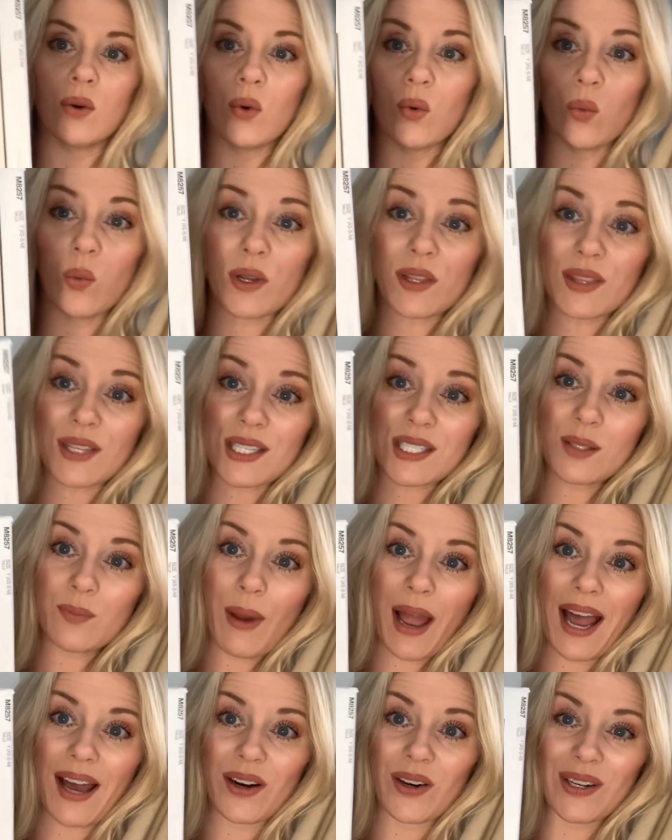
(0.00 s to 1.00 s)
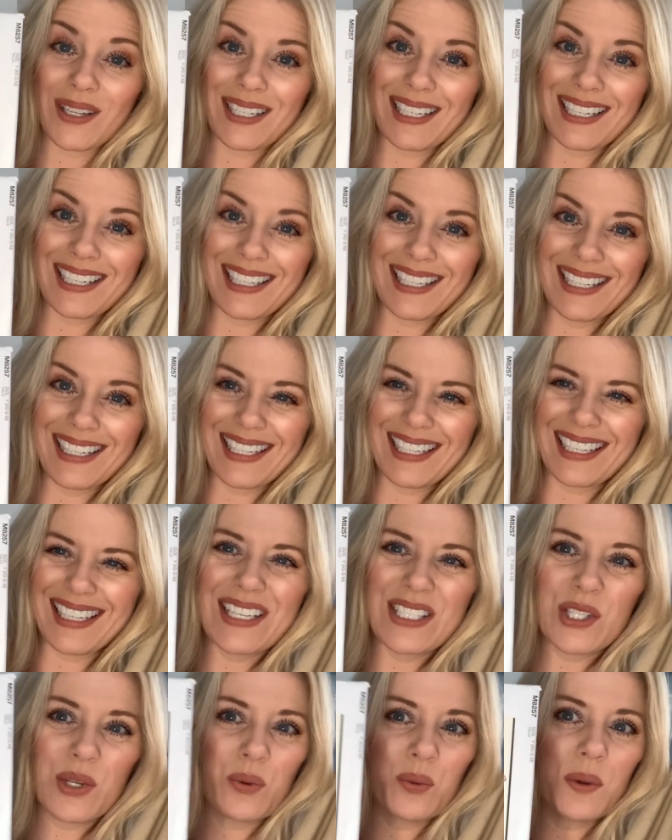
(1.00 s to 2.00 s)
with this pattern.
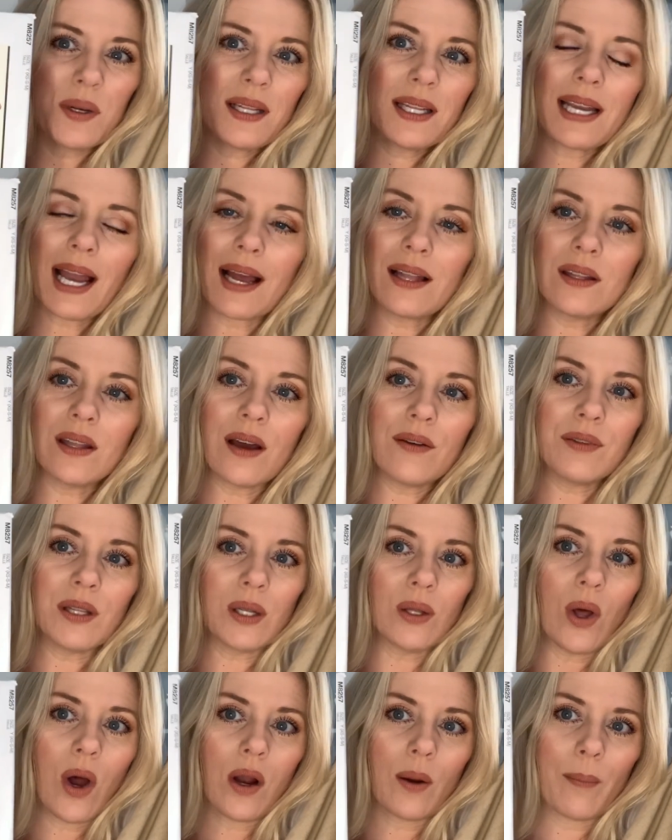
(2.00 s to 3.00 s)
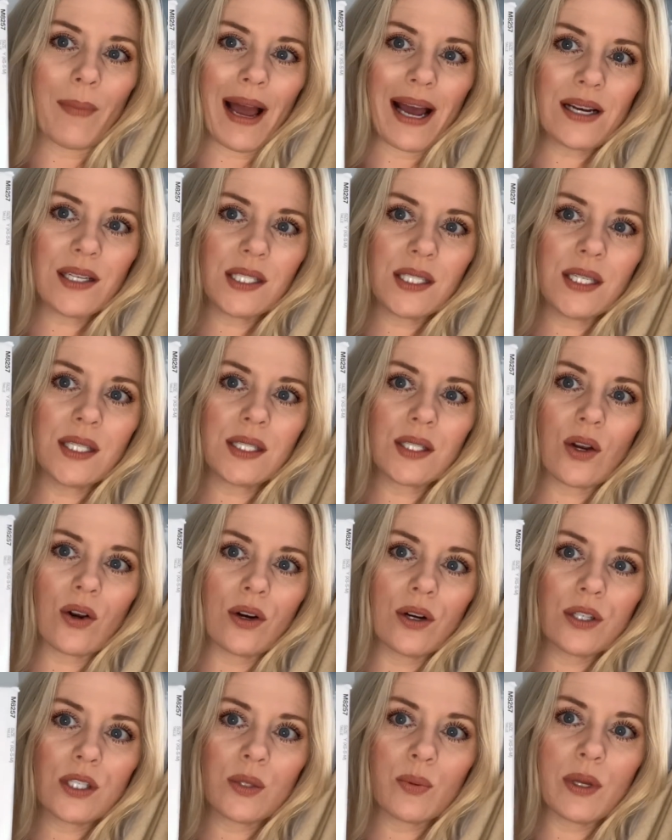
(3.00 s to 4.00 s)
So really, I love the long maxi
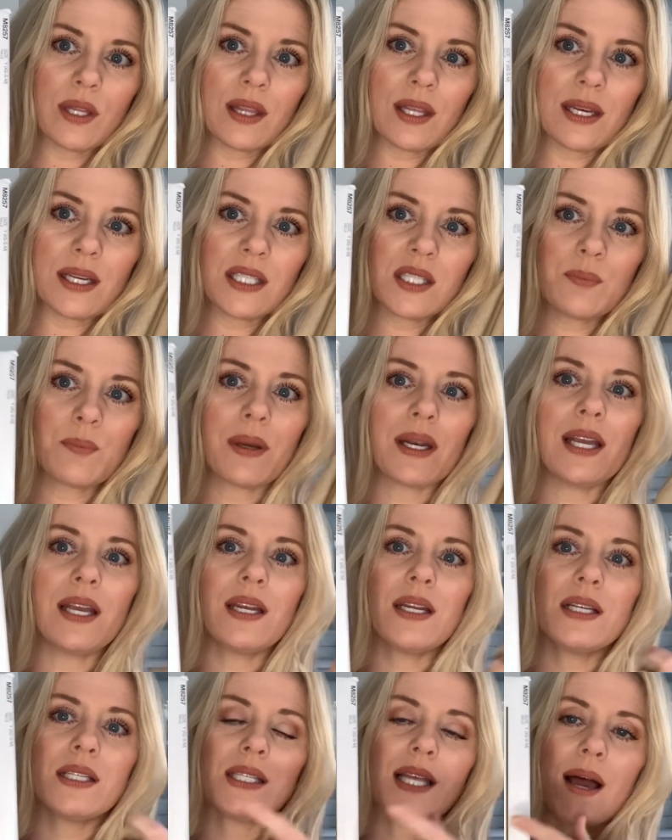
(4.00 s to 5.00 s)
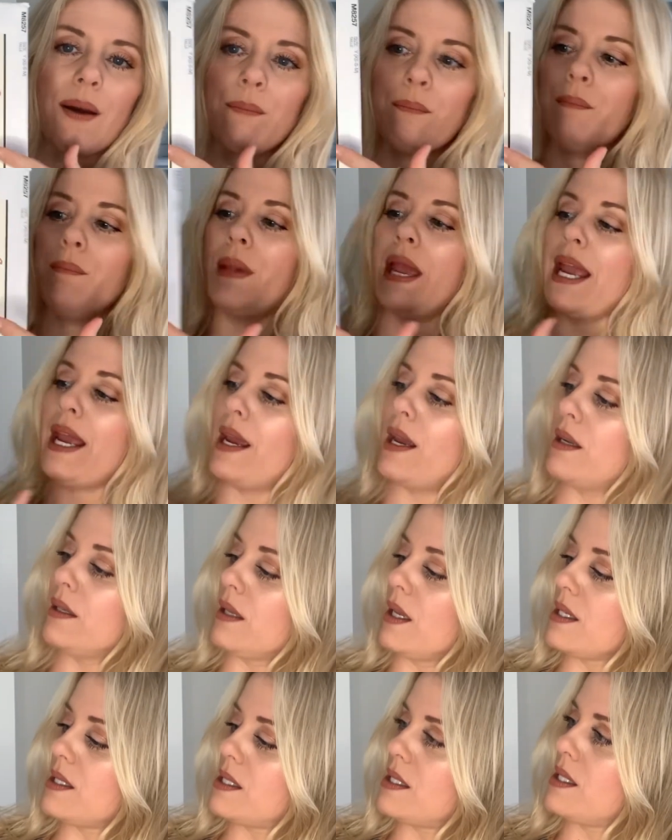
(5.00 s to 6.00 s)
skirts with this, but it is that main,
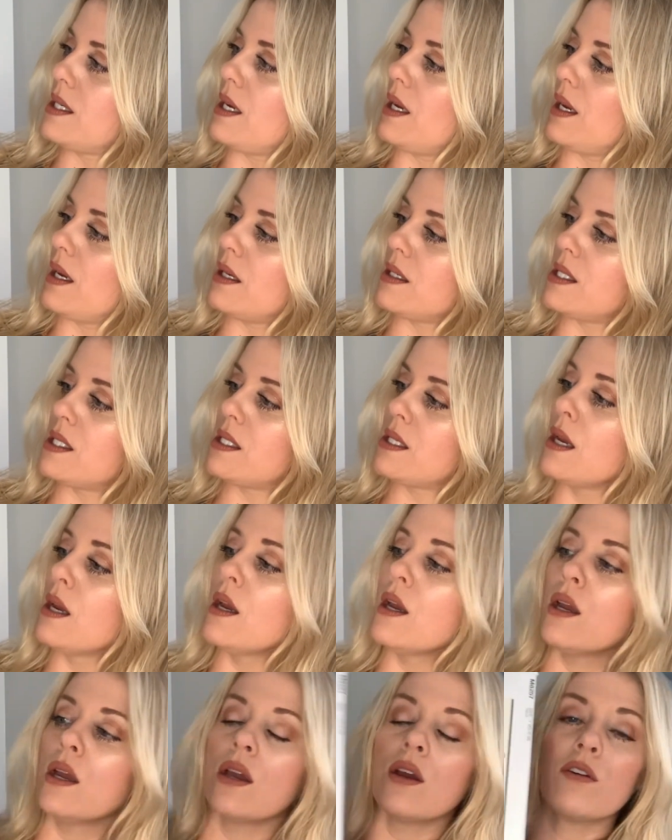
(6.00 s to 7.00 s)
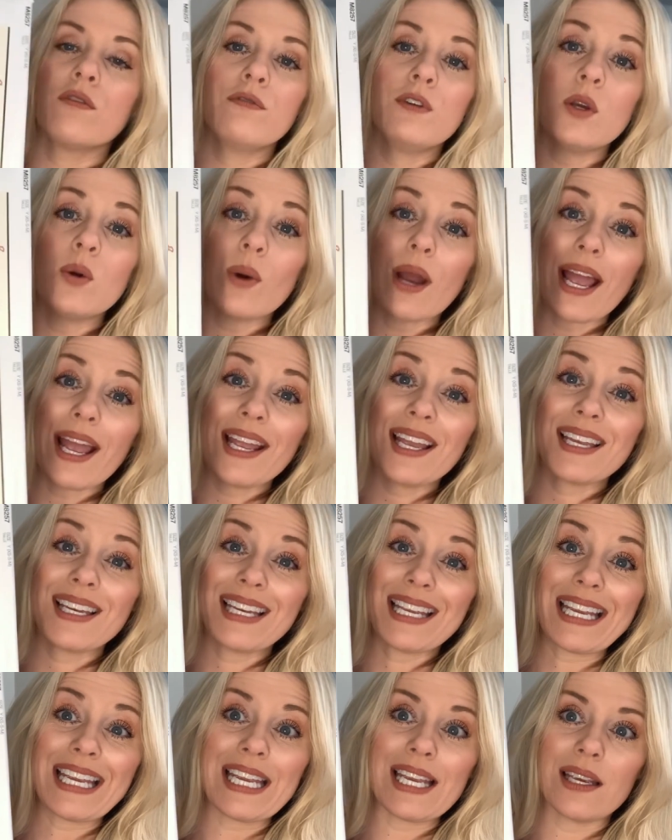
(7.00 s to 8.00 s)
let's see, it's view A
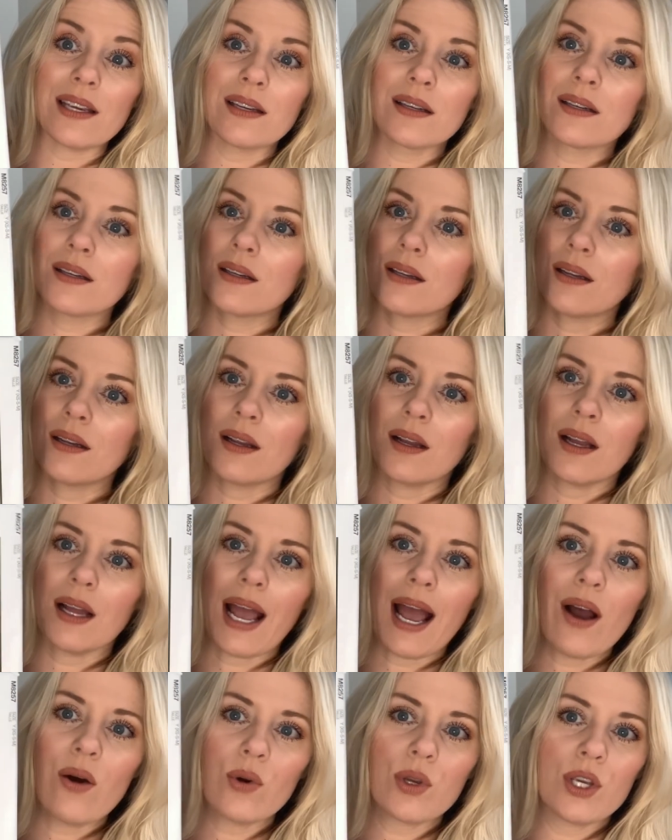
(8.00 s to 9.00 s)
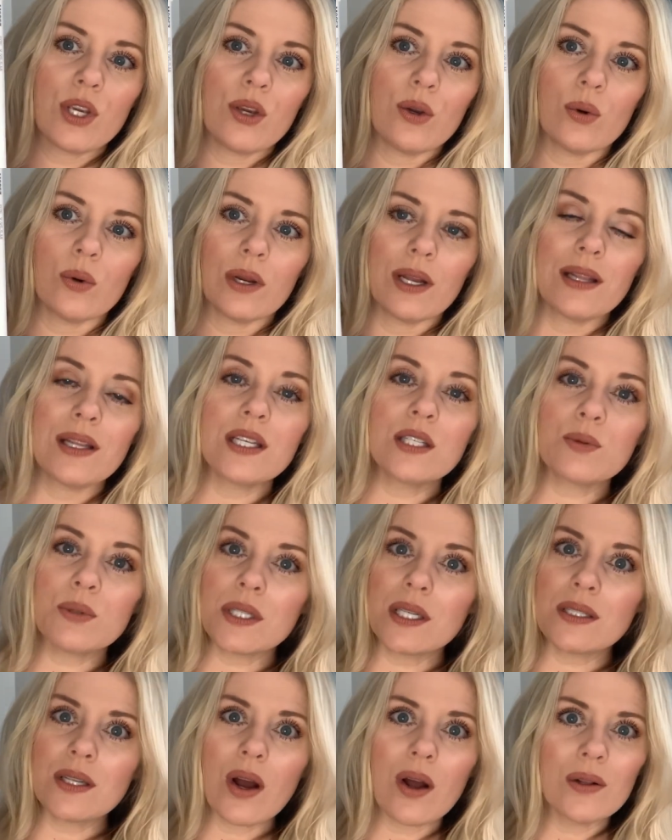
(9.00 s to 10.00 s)
and E. How cute. And this was
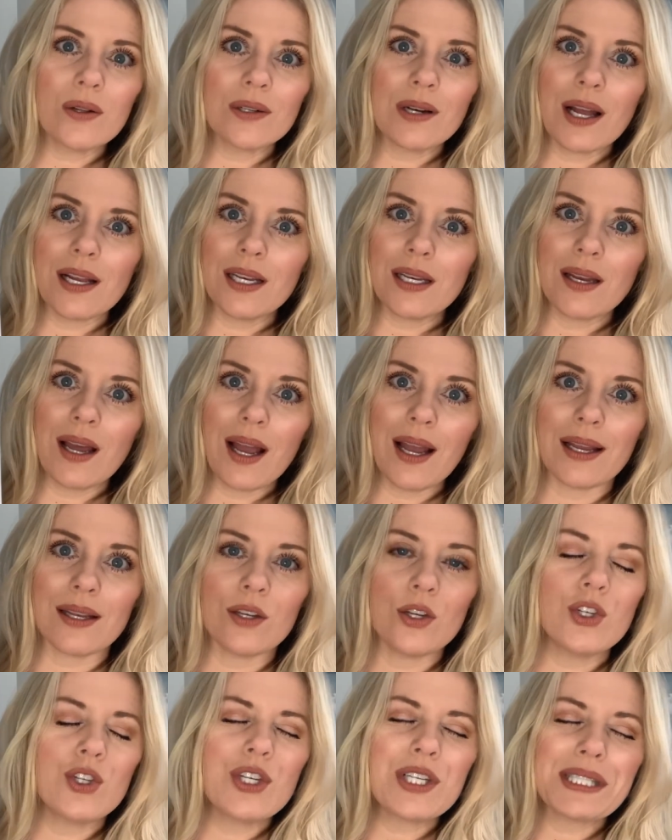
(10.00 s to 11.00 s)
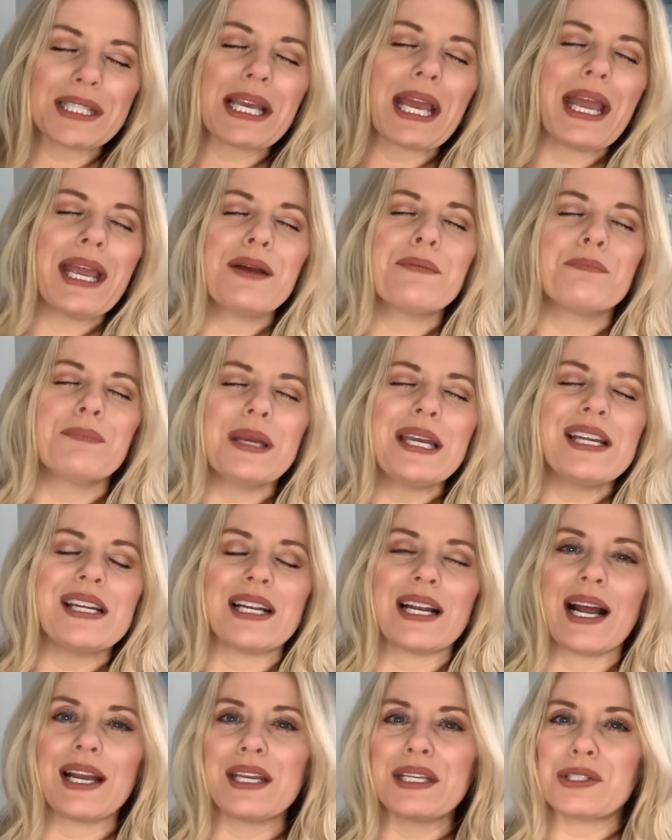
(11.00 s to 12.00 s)
$1.99. You just can't beat it.
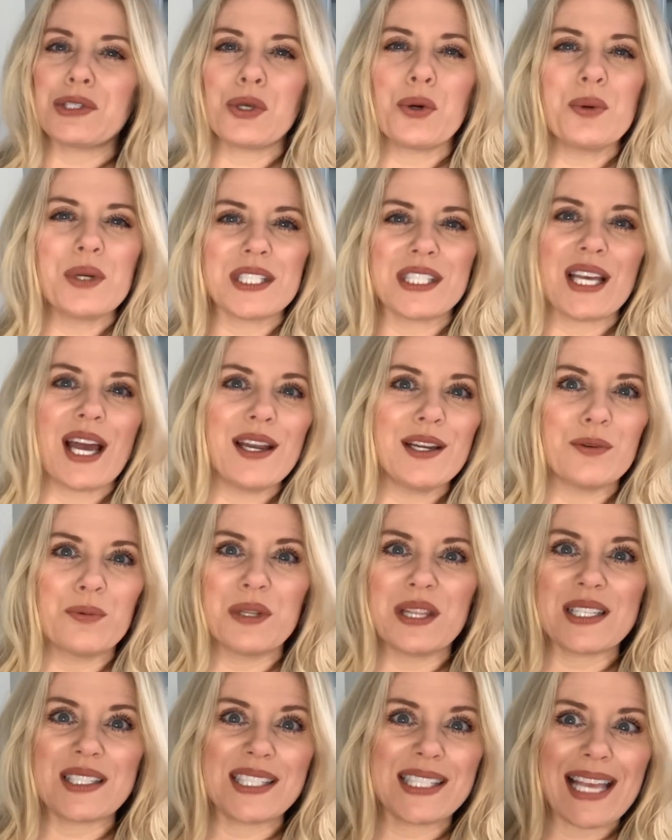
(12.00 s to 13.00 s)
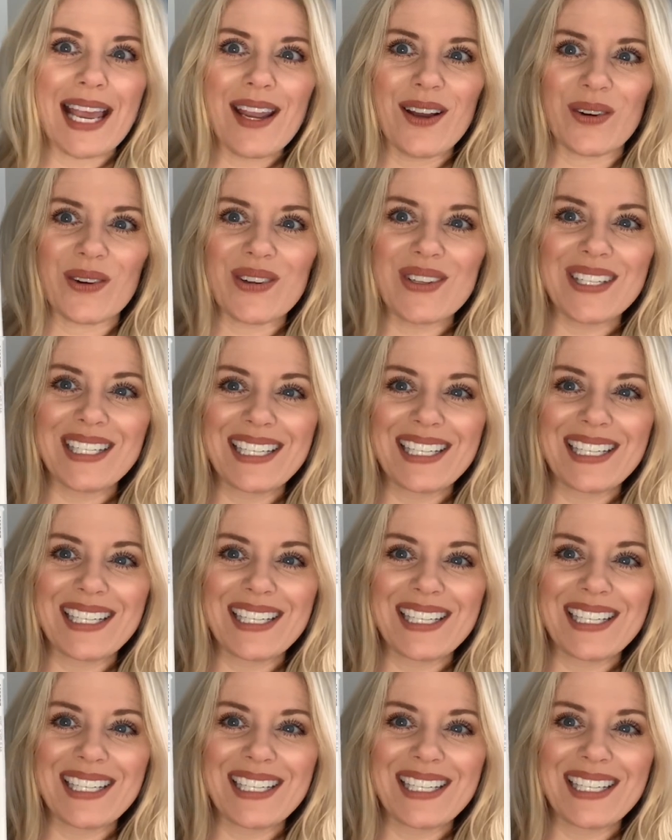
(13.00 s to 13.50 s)
I get so excited with a sale.